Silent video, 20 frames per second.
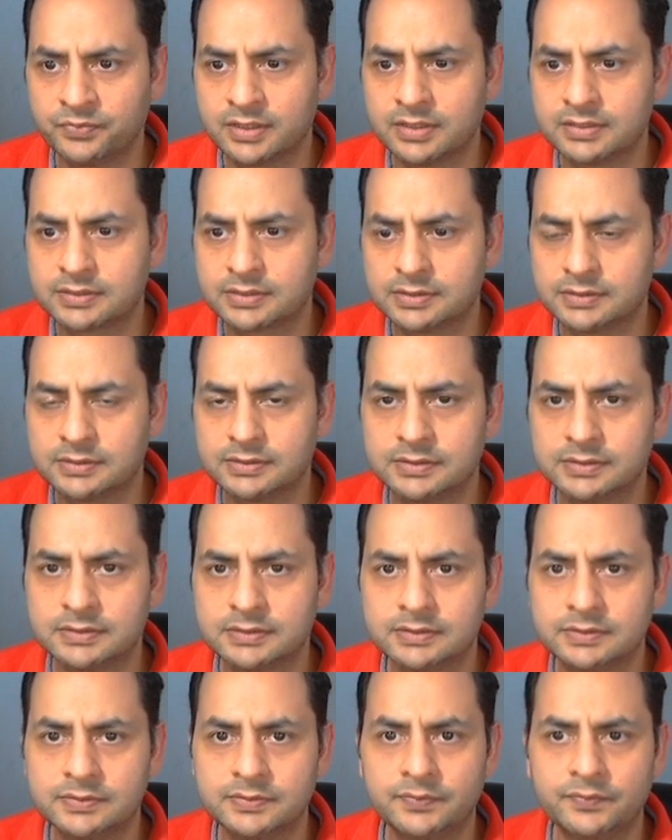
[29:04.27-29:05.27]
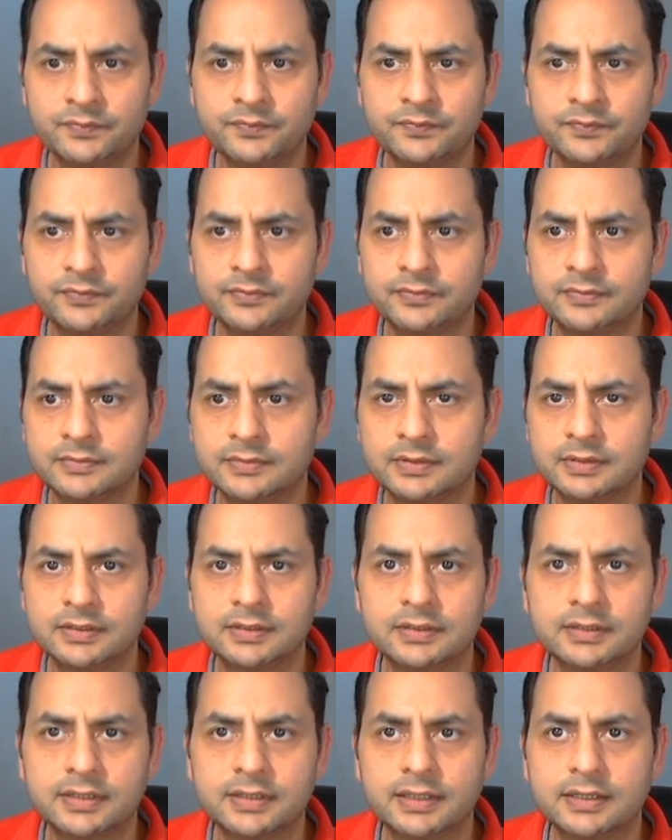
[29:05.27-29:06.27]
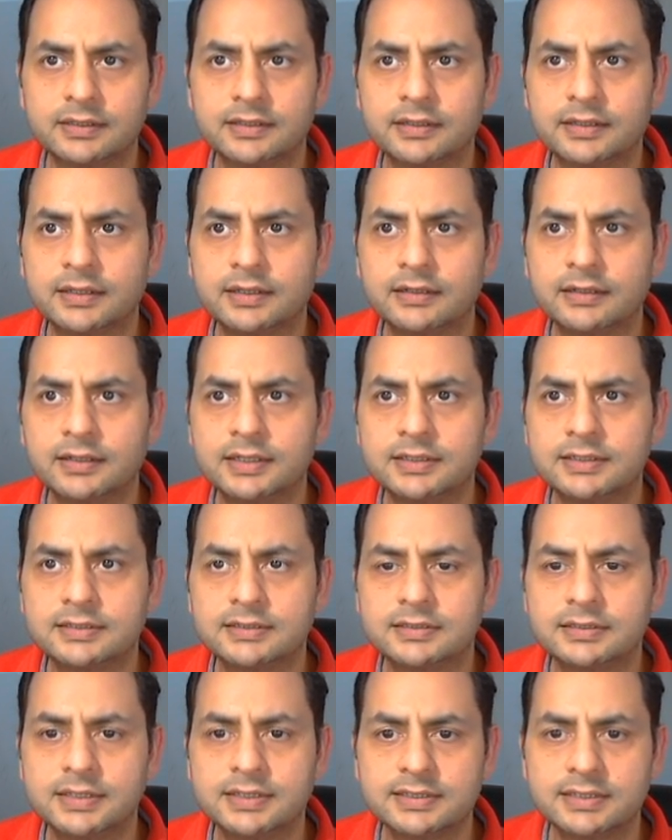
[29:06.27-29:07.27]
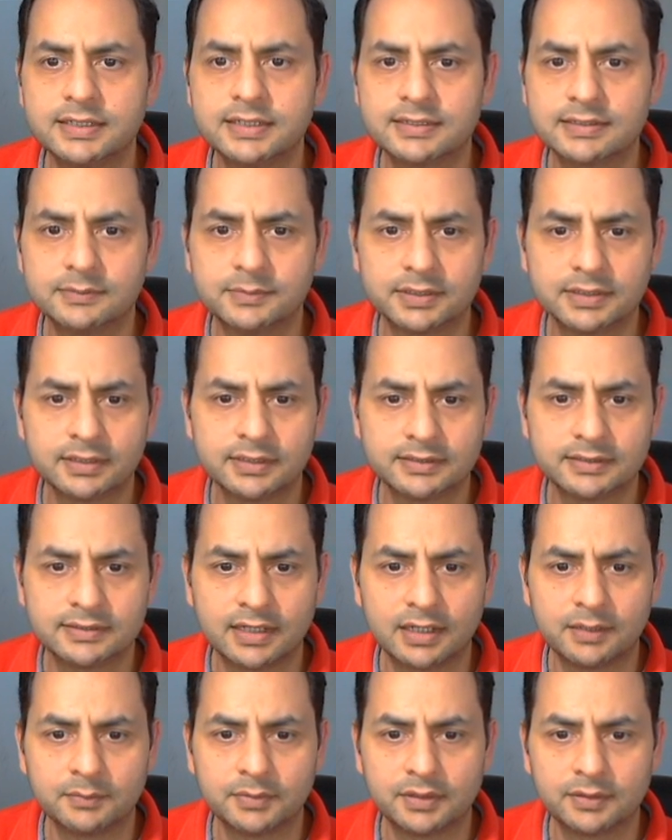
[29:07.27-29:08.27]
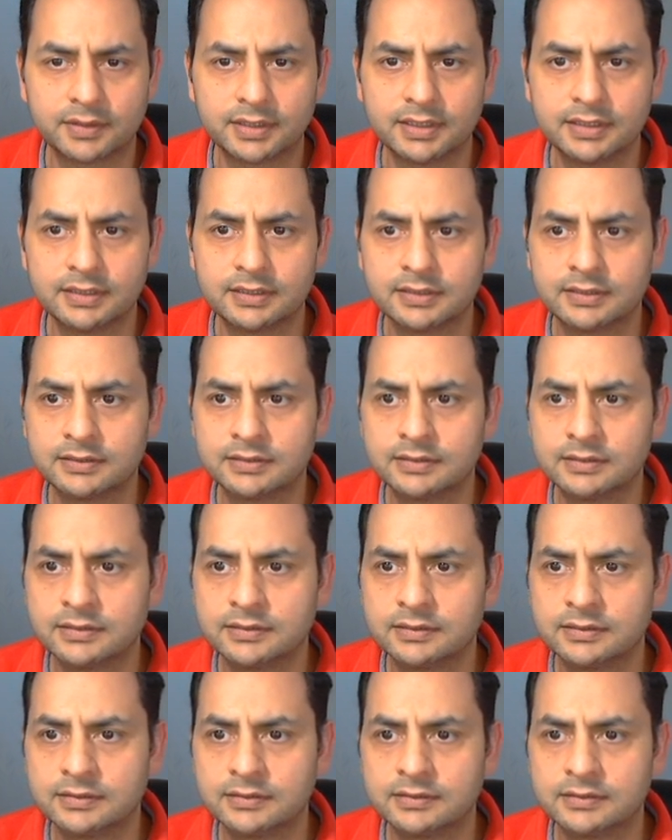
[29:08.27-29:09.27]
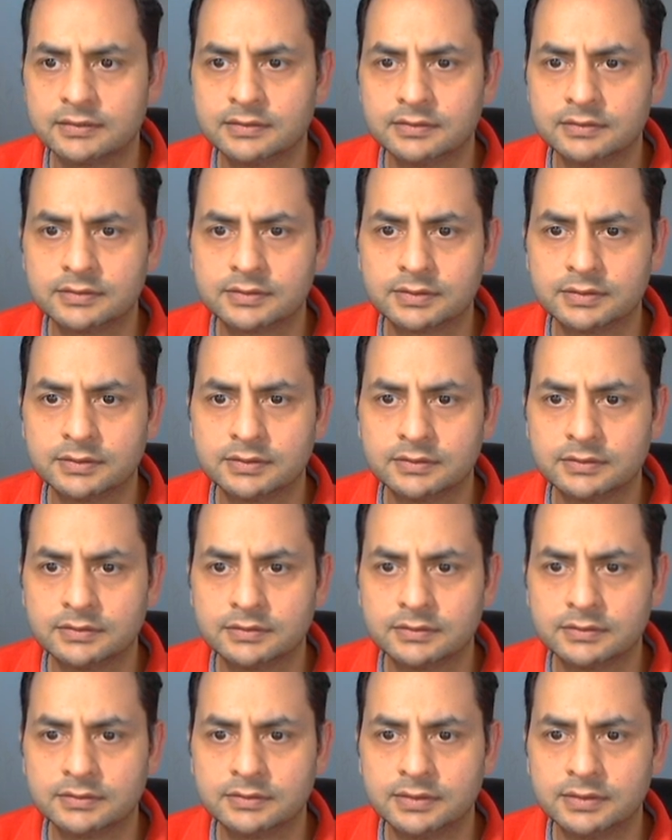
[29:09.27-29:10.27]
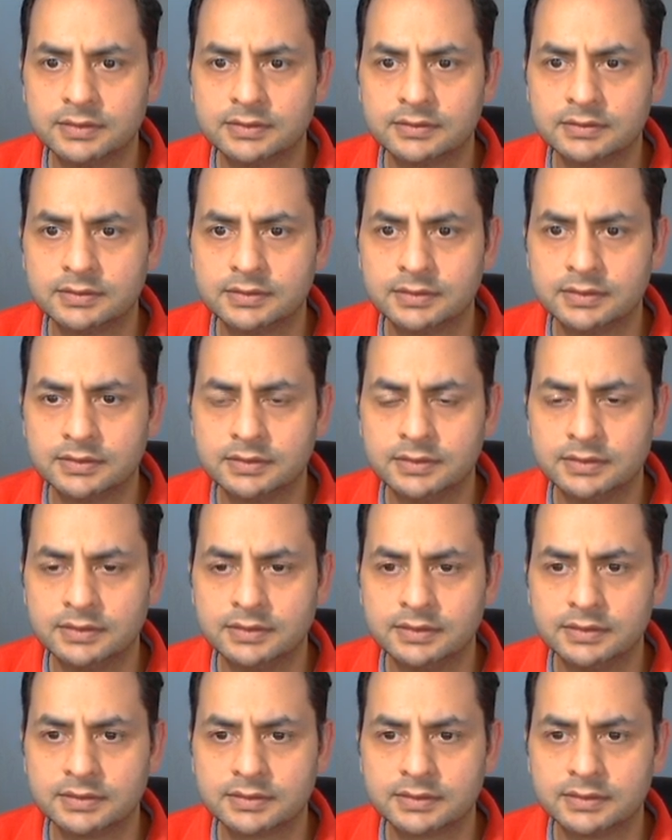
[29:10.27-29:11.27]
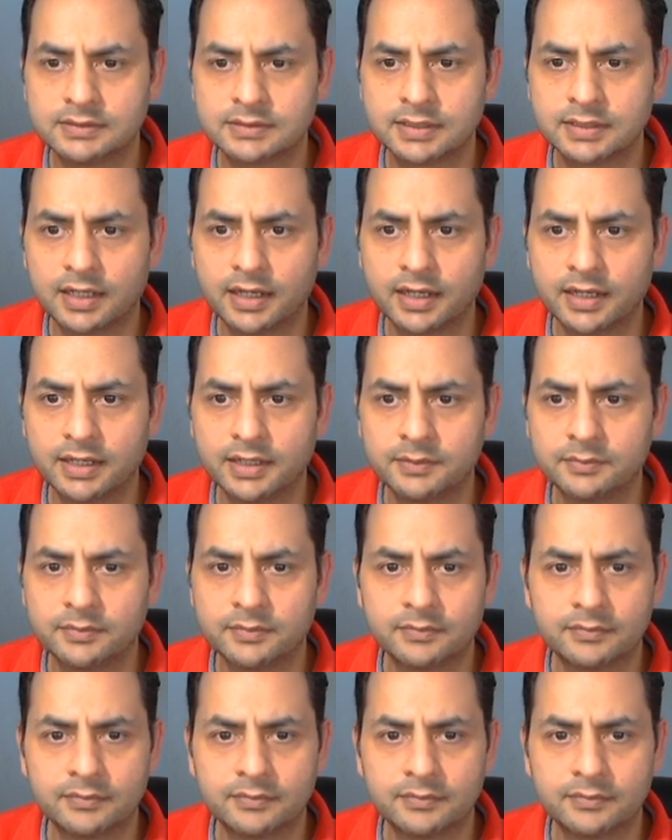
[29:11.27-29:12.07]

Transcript: so okay, and let's take some other example. Okay, so let's say the asset type,